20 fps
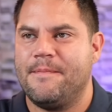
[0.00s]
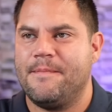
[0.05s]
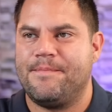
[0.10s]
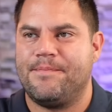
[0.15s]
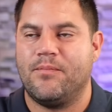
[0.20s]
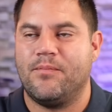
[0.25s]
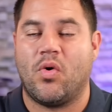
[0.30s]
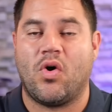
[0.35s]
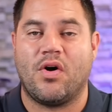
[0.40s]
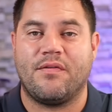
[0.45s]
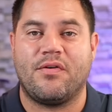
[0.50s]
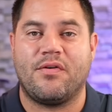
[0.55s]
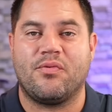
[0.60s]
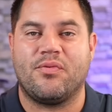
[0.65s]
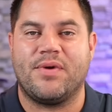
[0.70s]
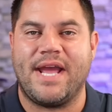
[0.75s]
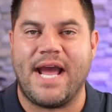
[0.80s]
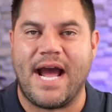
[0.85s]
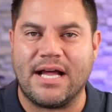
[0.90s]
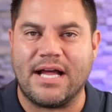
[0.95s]
more of a
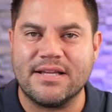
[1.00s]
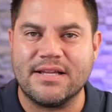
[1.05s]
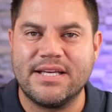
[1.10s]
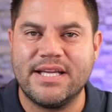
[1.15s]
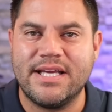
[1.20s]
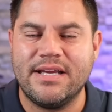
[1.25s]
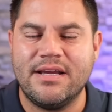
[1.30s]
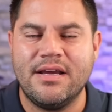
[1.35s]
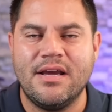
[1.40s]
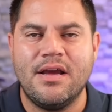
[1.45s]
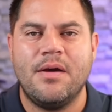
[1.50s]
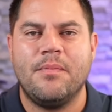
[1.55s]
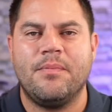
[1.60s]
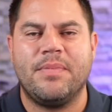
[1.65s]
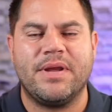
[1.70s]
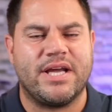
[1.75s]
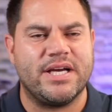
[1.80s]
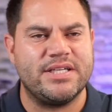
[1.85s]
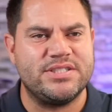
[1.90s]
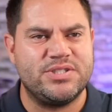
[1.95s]
reality
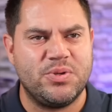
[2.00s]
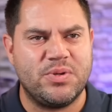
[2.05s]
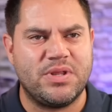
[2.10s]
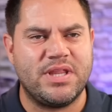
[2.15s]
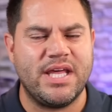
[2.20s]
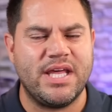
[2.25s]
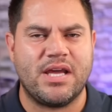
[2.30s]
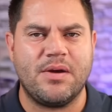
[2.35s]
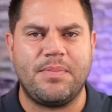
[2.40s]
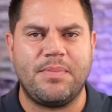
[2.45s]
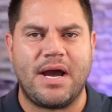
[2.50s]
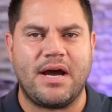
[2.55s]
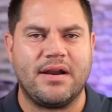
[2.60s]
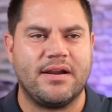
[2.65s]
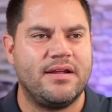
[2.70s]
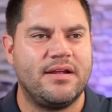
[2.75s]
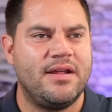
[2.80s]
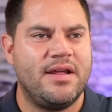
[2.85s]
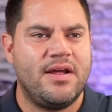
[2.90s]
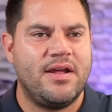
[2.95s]
because you think about
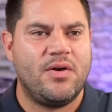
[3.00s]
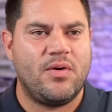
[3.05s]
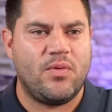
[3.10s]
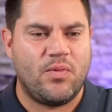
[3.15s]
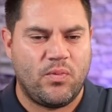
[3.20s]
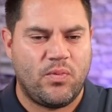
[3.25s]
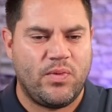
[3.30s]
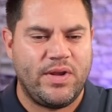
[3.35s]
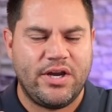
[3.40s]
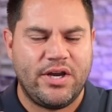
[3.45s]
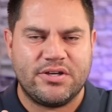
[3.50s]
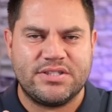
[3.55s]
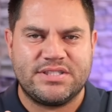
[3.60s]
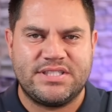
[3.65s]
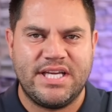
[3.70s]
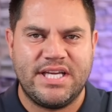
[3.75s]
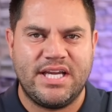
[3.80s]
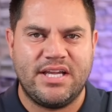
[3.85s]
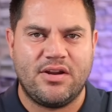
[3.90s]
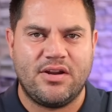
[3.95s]
it we are
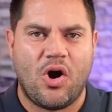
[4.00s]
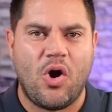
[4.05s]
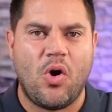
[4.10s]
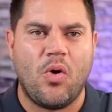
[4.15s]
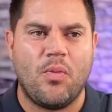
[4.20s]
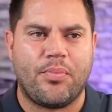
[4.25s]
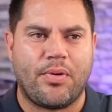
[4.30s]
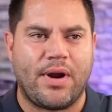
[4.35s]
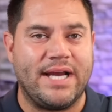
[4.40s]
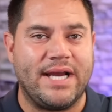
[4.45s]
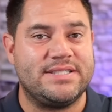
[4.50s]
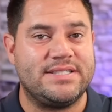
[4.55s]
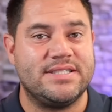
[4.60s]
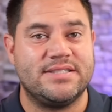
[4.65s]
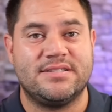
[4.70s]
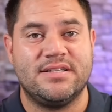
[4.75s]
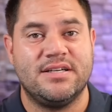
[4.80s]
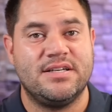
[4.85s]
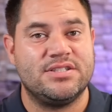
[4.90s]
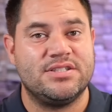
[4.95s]
seeing home
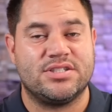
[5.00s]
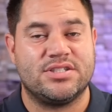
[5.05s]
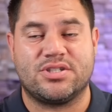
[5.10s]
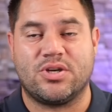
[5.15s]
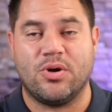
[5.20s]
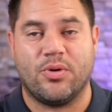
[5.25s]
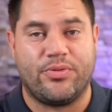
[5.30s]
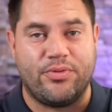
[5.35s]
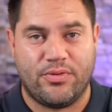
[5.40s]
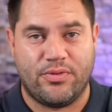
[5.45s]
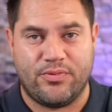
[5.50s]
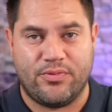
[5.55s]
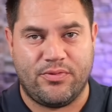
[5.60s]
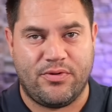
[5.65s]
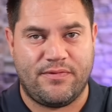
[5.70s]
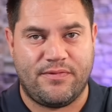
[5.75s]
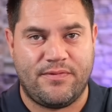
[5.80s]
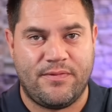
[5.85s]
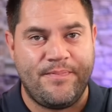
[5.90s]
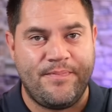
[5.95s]
prices just go through the
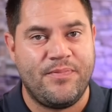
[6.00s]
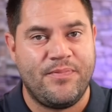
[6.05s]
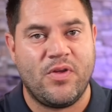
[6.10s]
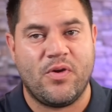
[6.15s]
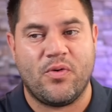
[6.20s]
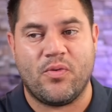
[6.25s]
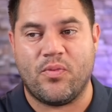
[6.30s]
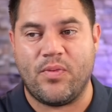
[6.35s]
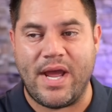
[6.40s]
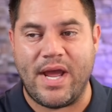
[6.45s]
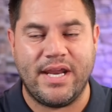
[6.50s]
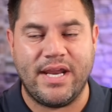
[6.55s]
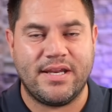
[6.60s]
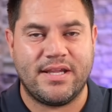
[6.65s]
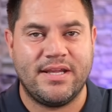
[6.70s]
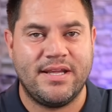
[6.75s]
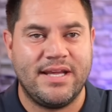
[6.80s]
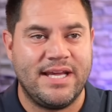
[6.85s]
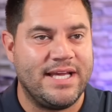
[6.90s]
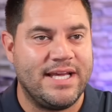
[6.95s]
roof. Rent
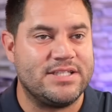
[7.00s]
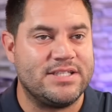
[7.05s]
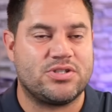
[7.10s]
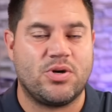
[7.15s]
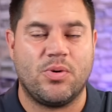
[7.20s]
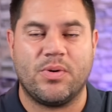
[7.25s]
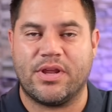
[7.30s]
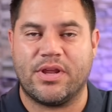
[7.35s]
is going